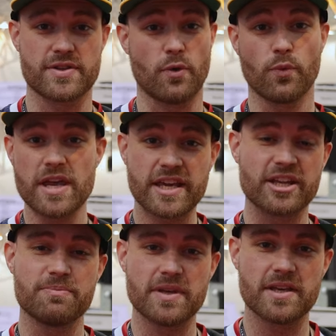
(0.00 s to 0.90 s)
so that we
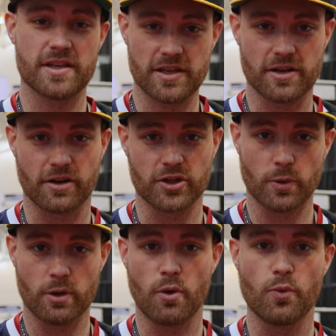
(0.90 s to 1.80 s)
can be here
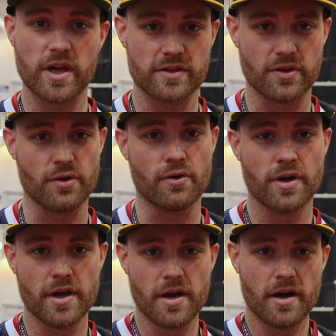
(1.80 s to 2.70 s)
doing what we do,
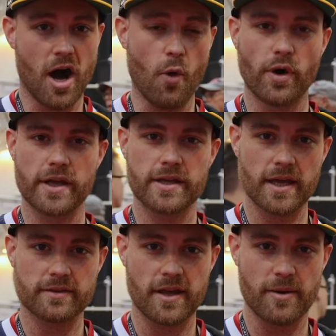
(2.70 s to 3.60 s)
I want to
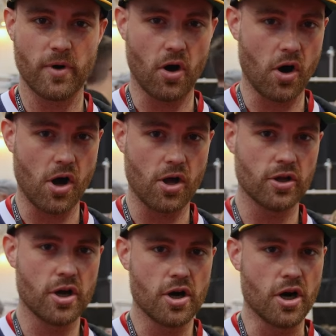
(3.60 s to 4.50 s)
get them
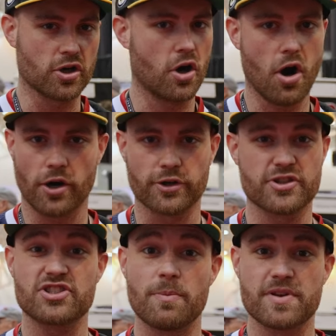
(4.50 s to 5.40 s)
all a card or
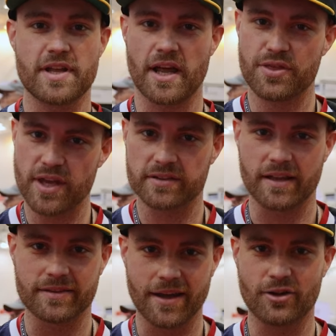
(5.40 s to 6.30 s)
something that I think
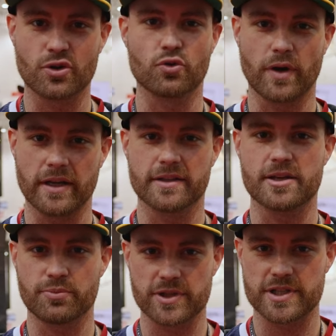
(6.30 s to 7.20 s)
that they'll
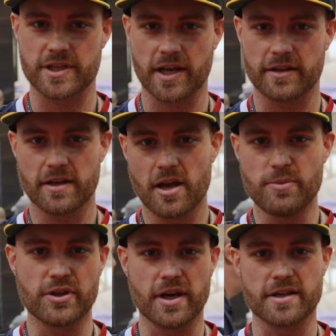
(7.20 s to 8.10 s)
greatly appreciate
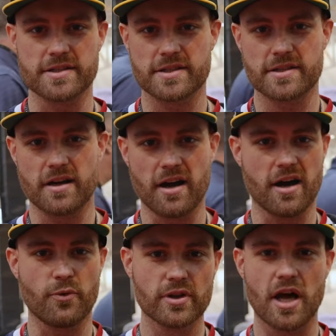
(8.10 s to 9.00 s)
because
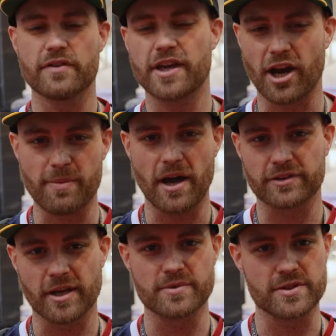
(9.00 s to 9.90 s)
uh, we love and care
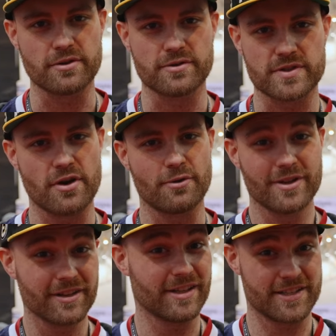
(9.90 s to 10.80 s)
about them too. So
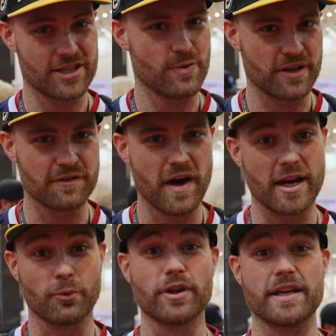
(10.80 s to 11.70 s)
let's see what we can
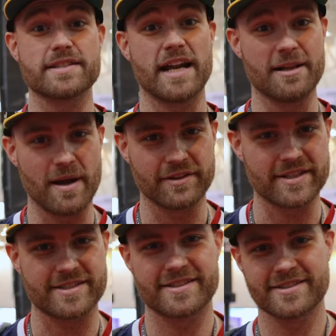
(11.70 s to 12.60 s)
find. I'm really excited about
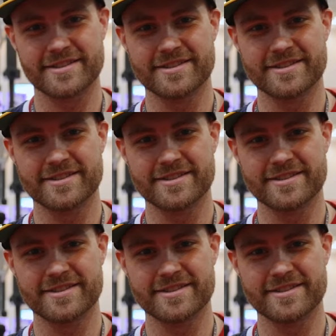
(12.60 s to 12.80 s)
this.